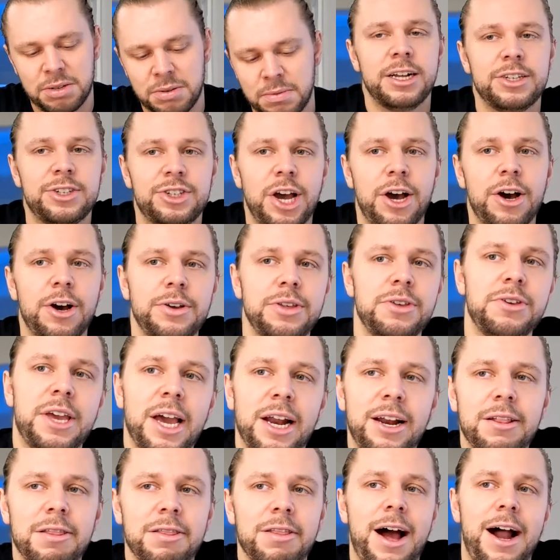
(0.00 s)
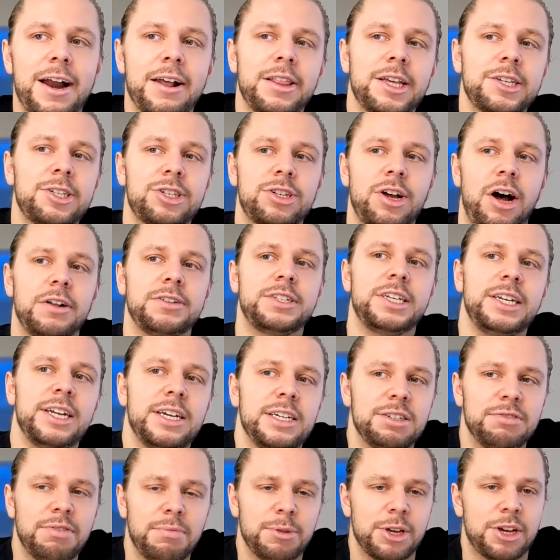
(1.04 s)
So you get a lot of the saltiness
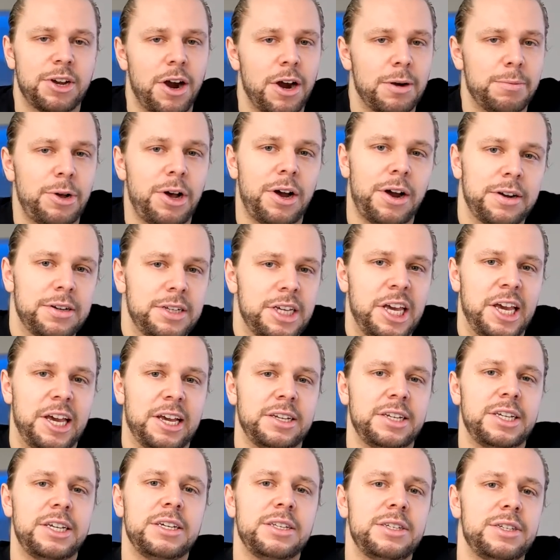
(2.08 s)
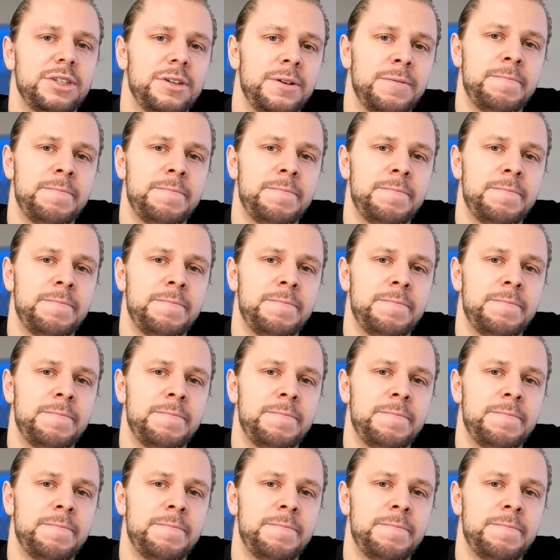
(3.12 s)
from the caramel hard candies.